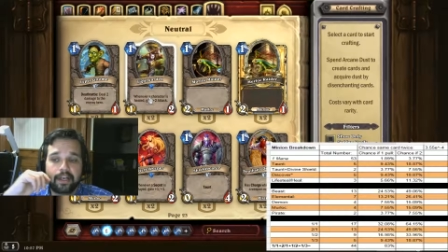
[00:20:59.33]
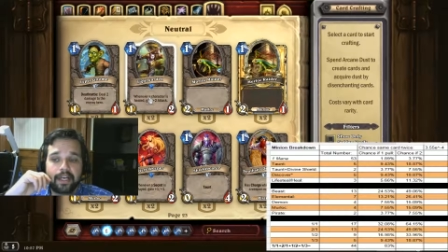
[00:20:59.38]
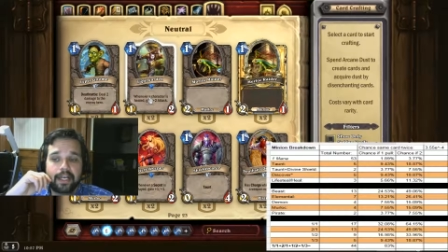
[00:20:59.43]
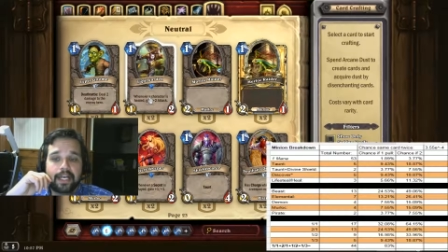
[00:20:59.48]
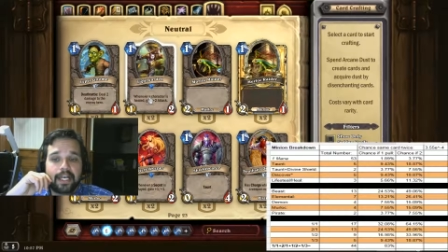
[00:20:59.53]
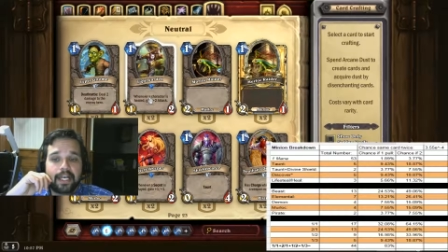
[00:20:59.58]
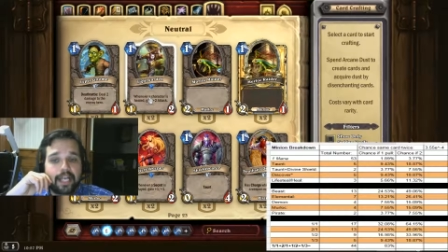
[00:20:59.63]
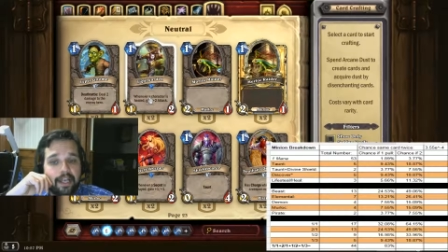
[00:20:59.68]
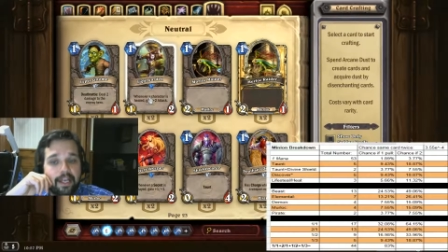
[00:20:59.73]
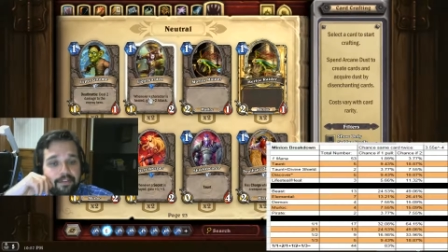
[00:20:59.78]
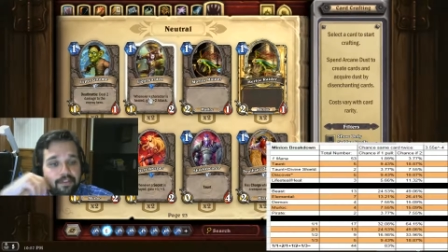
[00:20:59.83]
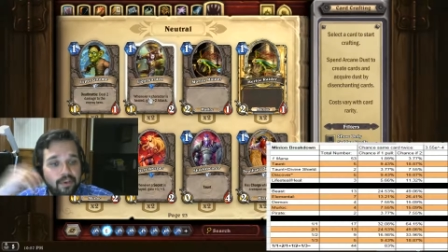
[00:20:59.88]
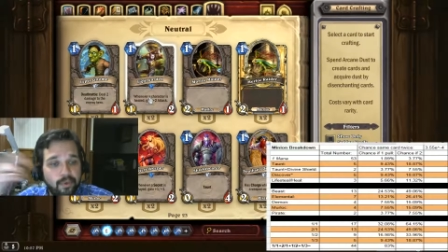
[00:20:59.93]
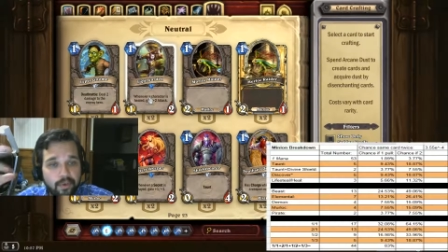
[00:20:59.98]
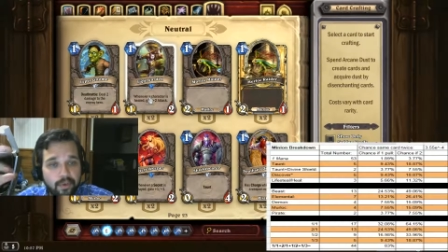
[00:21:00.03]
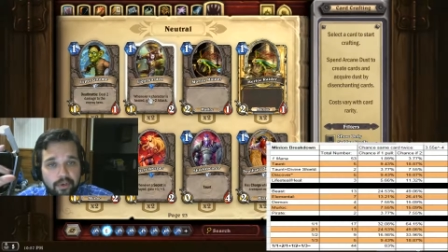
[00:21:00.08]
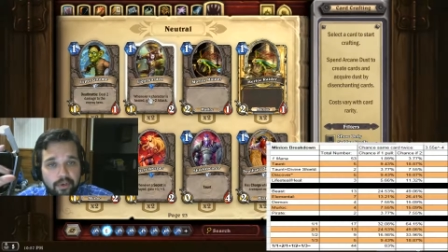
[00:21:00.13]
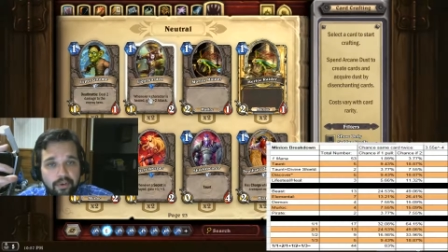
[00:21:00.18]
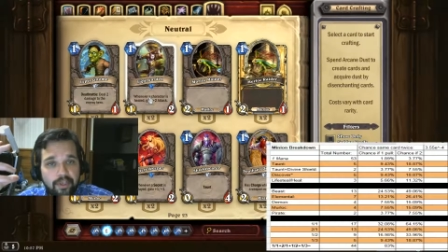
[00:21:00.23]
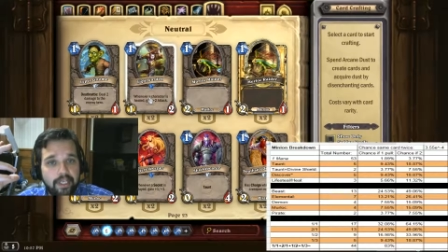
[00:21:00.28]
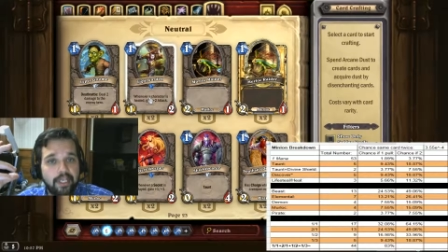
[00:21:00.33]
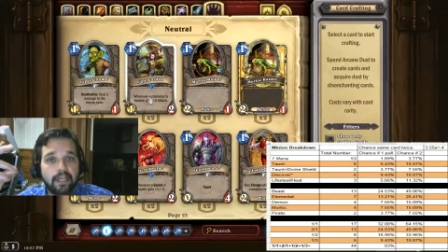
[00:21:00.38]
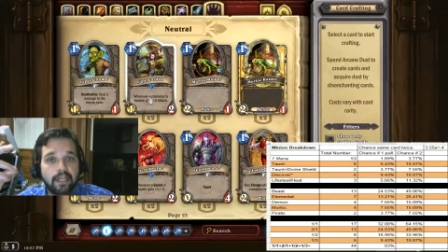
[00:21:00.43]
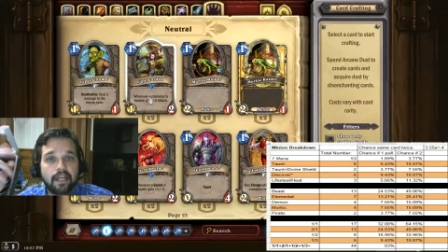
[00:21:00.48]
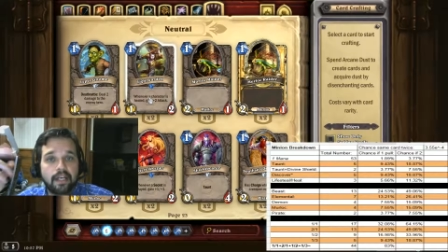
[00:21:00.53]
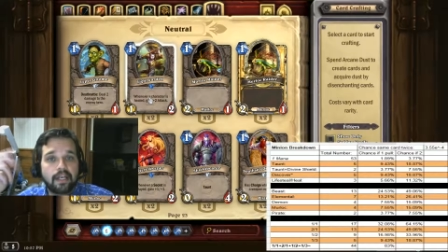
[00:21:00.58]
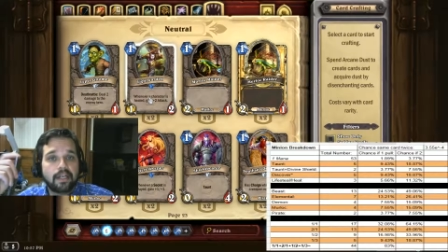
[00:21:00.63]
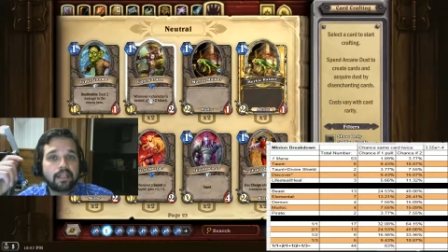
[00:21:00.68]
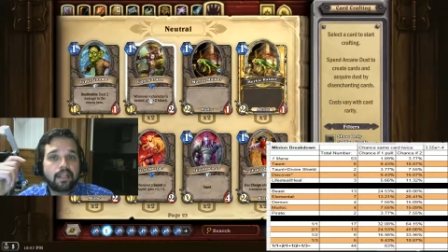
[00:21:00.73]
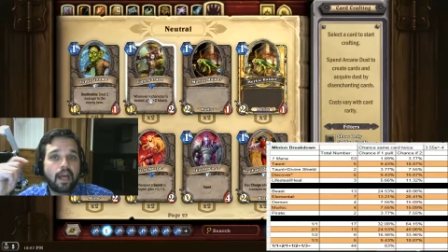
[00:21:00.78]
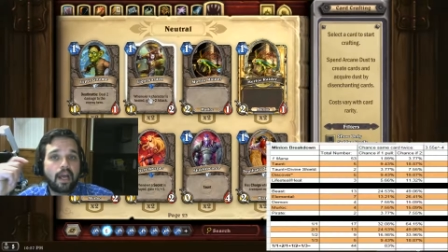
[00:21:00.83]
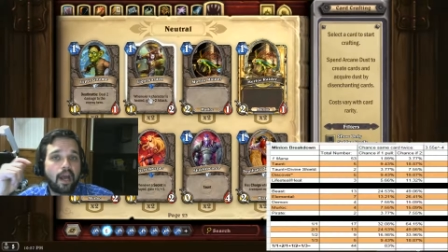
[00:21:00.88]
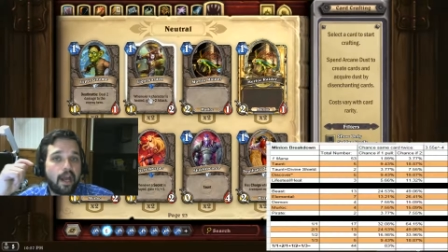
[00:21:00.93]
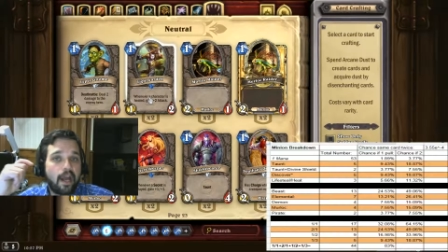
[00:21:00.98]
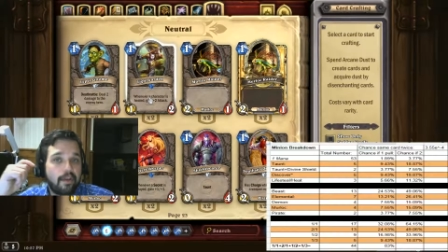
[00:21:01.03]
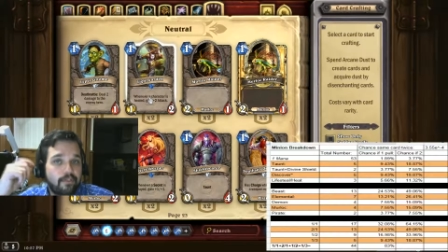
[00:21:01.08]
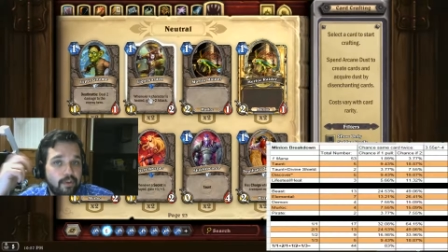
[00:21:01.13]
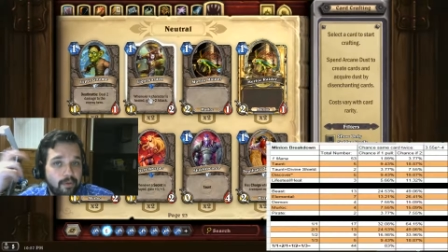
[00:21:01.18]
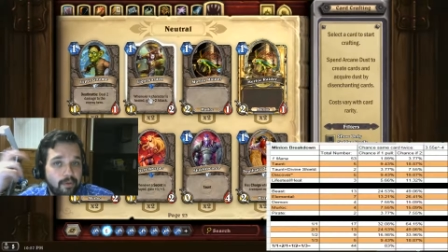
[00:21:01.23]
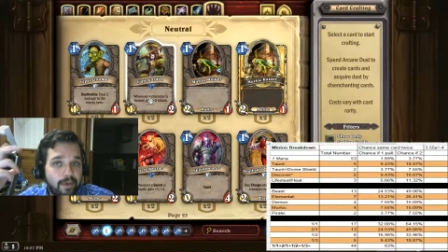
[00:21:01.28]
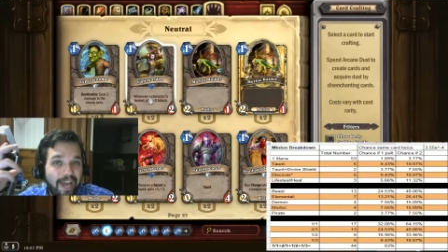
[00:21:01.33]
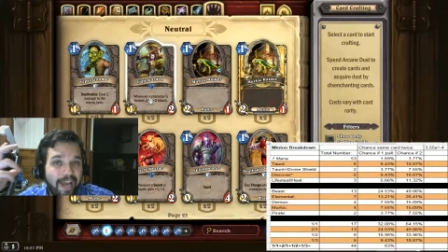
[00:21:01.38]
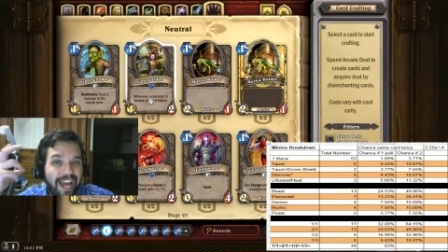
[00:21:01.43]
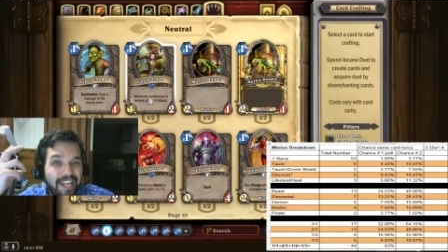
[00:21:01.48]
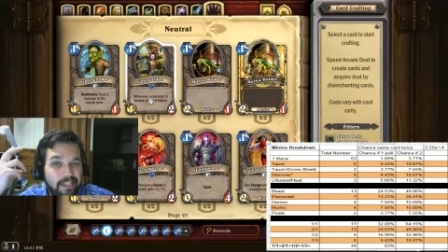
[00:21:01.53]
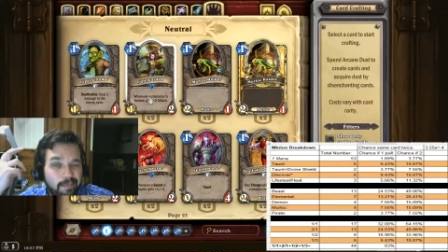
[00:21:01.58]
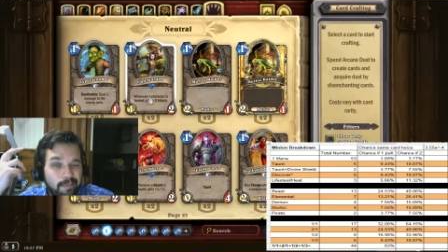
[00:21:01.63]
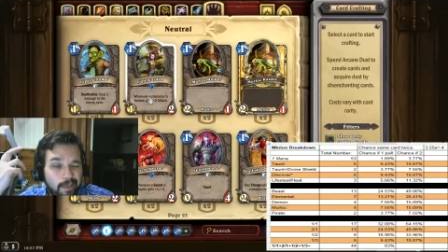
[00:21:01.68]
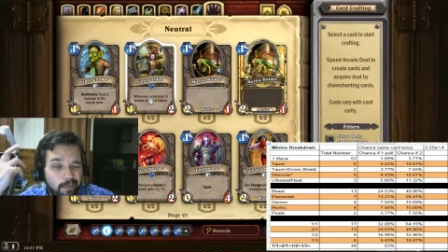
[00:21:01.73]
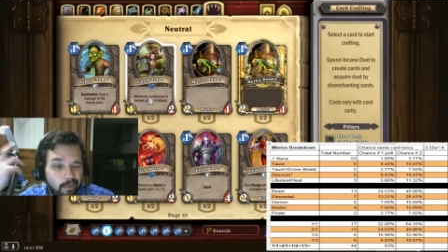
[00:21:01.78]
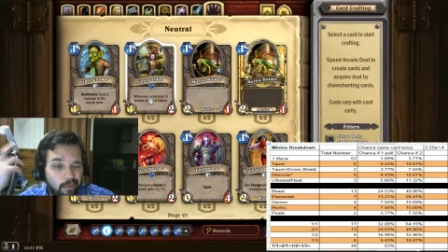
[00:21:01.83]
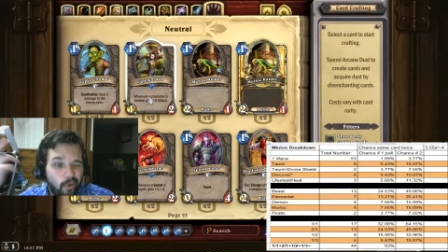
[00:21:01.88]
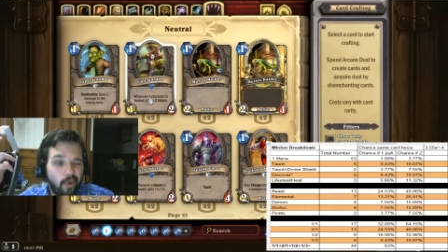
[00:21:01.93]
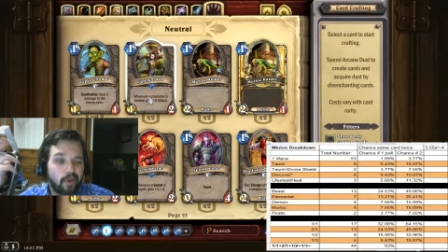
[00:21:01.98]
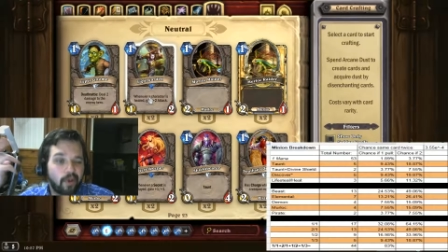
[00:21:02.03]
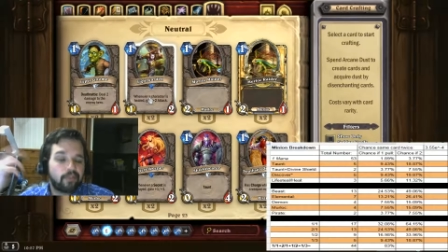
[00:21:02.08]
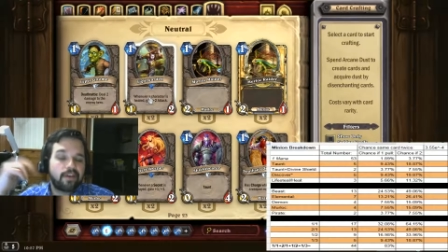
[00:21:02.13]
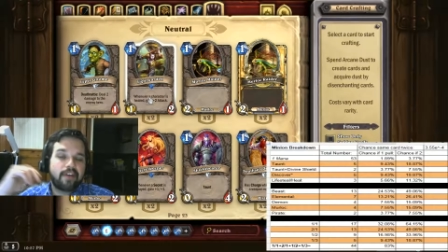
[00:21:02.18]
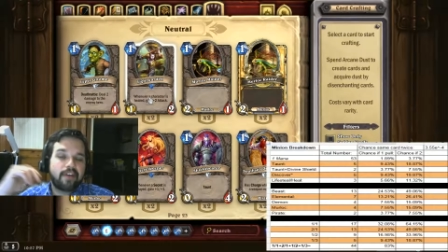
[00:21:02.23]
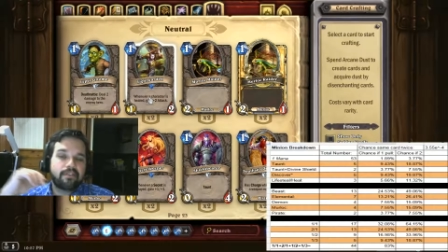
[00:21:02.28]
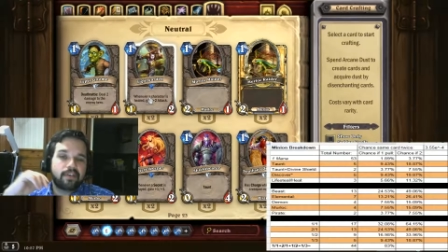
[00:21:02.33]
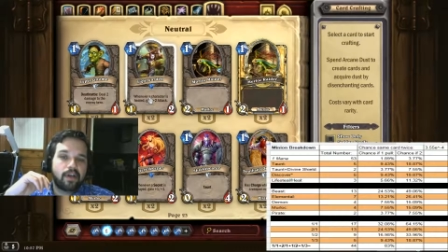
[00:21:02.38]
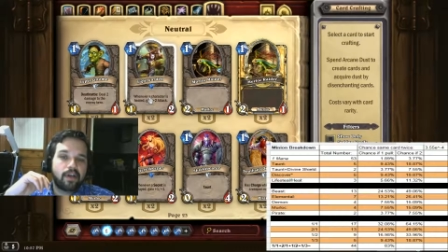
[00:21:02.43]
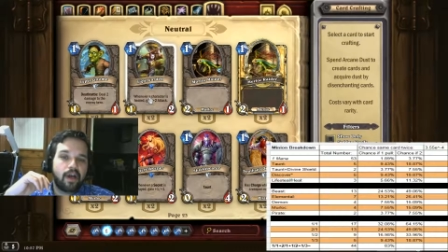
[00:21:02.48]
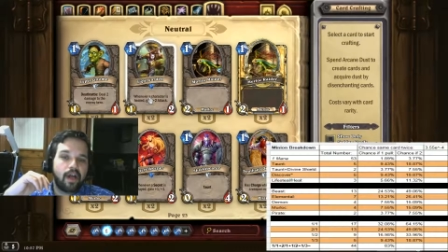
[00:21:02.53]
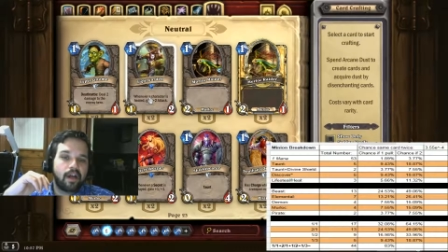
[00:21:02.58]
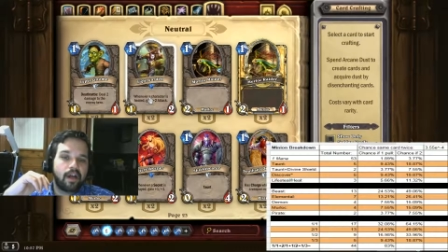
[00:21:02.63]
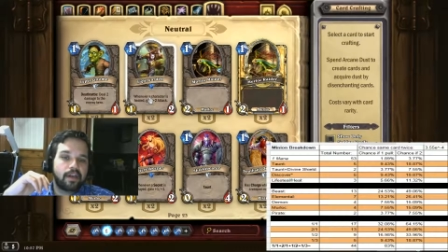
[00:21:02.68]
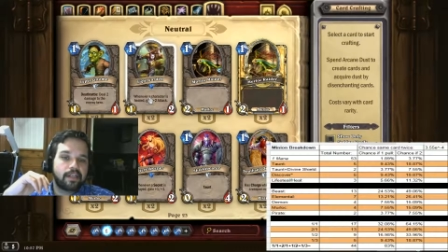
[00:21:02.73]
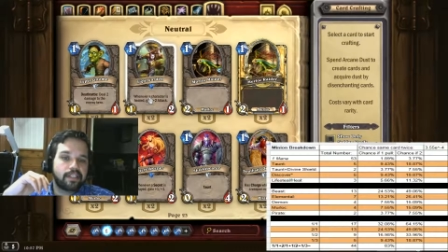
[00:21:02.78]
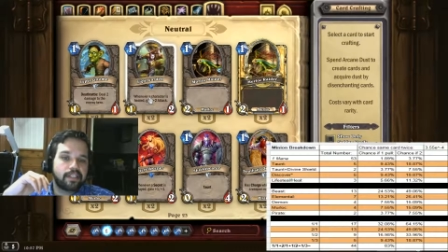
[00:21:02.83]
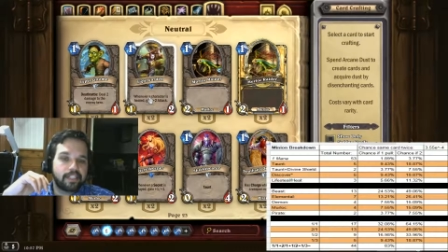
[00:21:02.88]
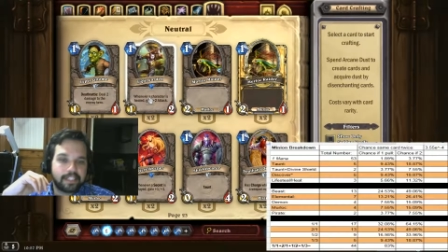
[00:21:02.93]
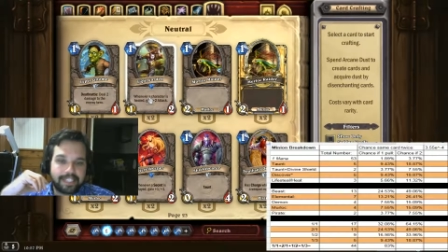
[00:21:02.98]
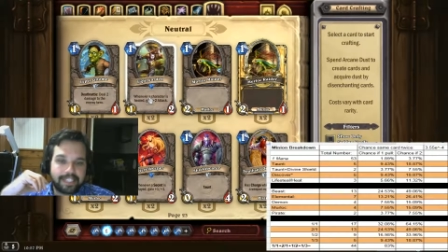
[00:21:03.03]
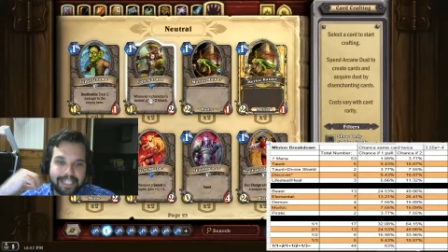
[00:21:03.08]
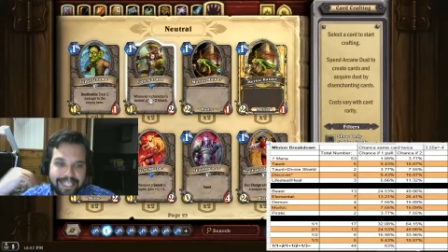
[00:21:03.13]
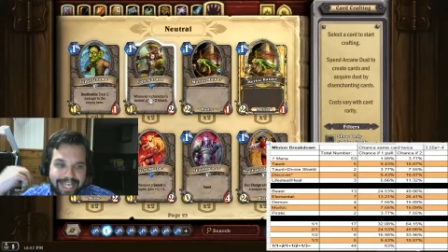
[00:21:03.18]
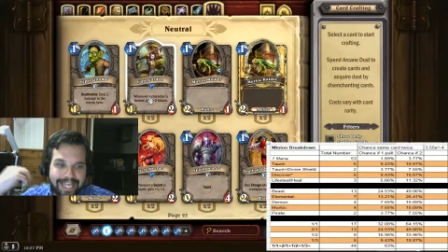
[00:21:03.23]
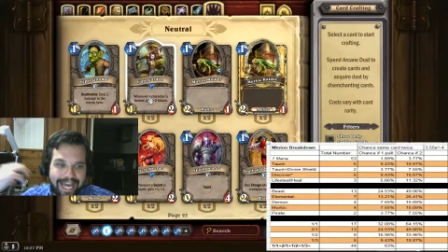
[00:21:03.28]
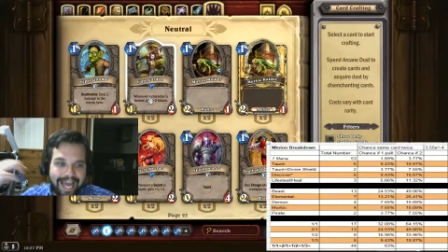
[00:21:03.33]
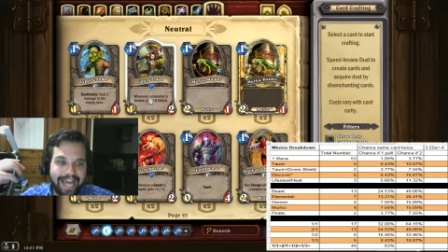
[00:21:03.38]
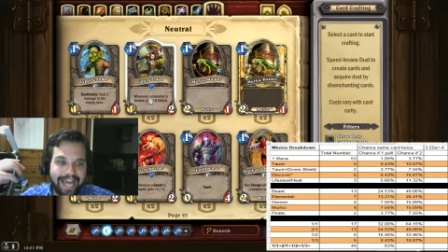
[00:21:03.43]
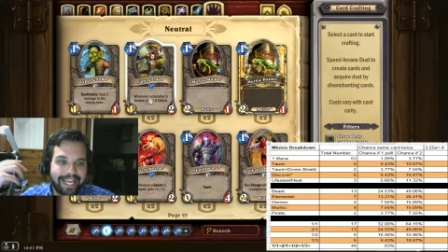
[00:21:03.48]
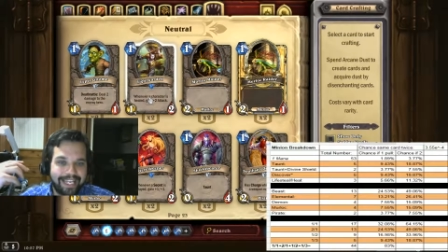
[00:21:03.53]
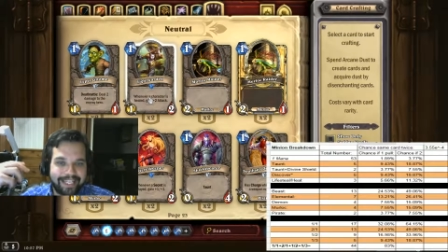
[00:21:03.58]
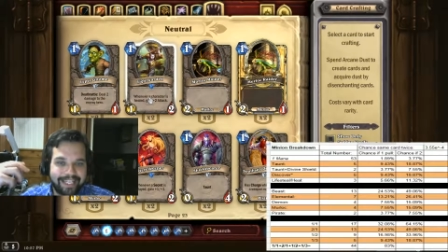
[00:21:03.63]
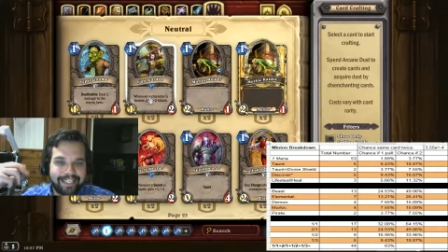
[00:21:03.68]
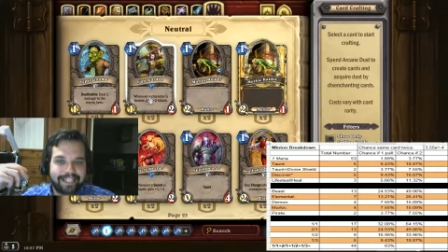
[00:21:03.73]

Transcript: if you agree. Have you guys been pulling Ravencaller and just not getting